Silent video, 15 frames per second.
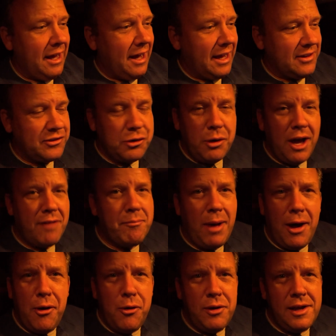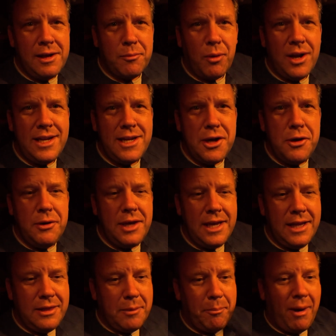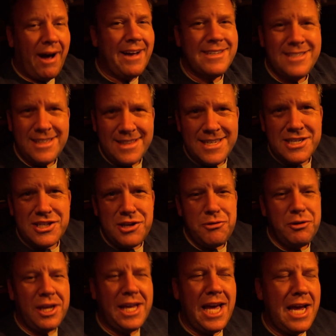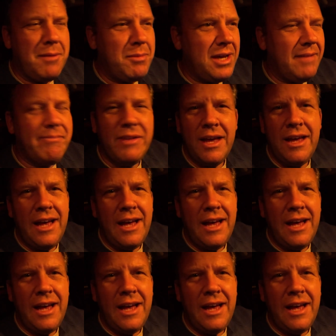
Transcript: I still have my OEM radio in the box that this unit came in.